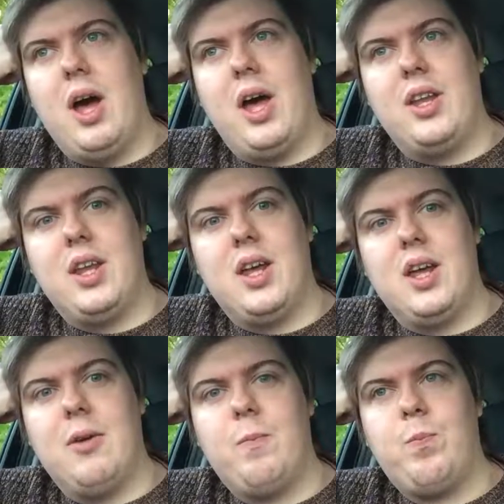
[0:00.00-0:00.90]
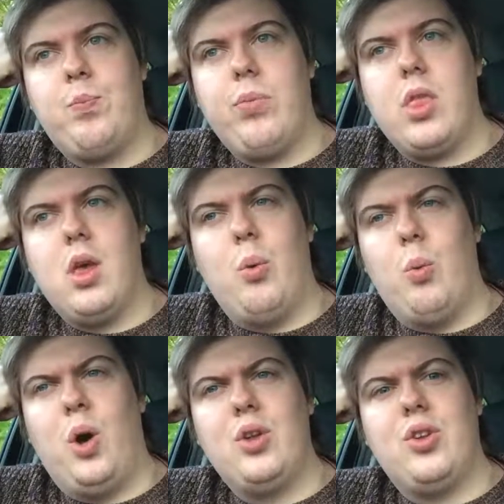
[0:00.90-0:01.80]
idea
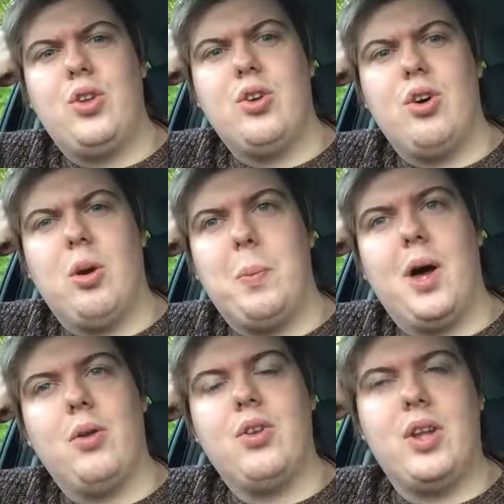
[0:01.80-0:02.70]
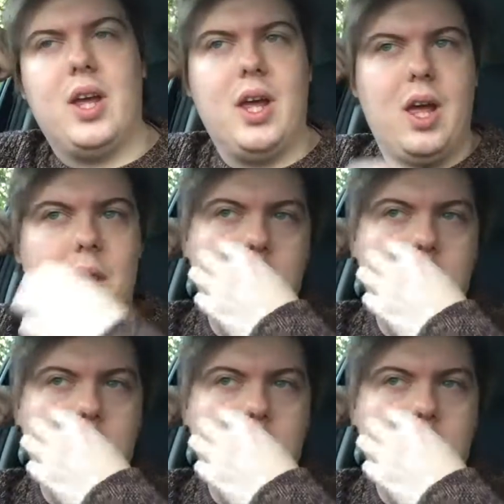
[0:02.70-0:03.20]
what to talk about today.